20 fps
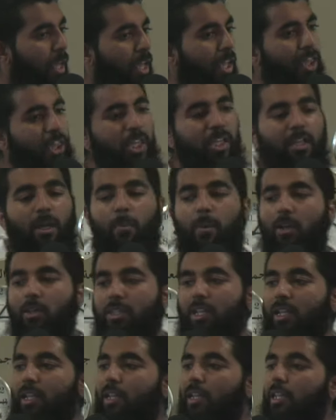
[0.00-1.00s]
Think about
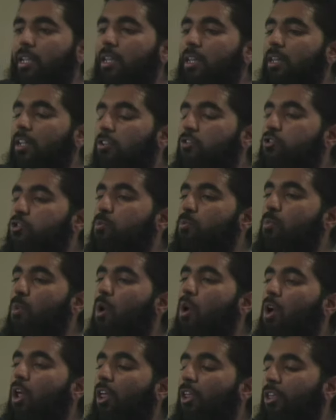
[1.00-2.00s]
the little
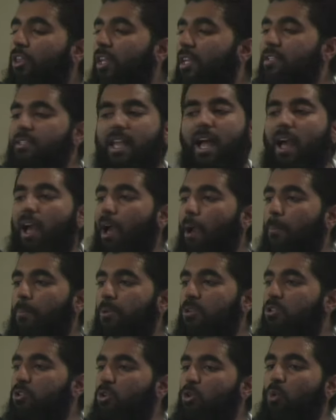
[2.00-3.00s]
small things that
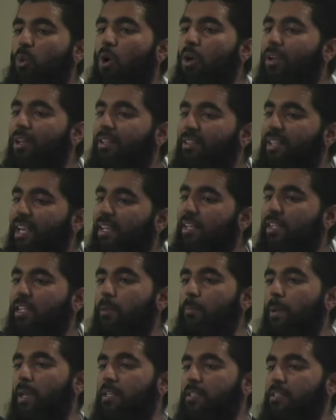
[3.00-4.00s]
happen to you on a daily
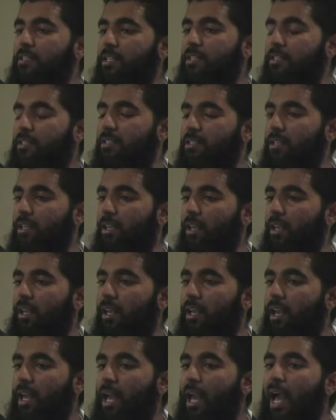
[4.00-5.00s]
basis.
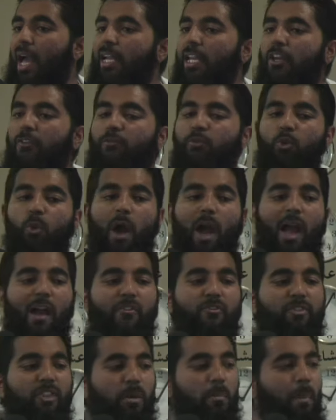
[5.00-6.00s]
And if you
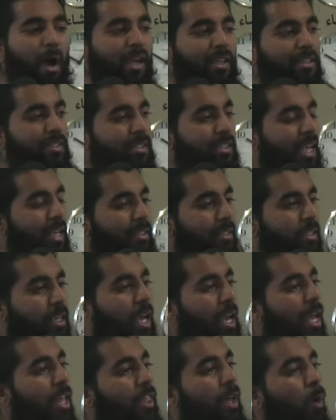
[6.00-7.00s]
have the mindset
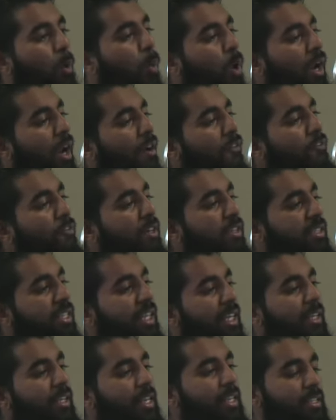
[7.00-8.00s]
that whatever
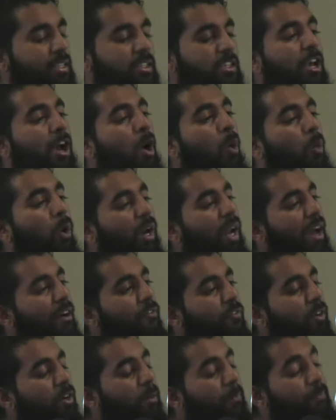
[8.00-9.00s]
sickness,
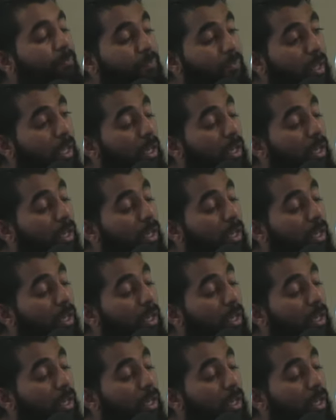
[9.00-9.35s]
whatever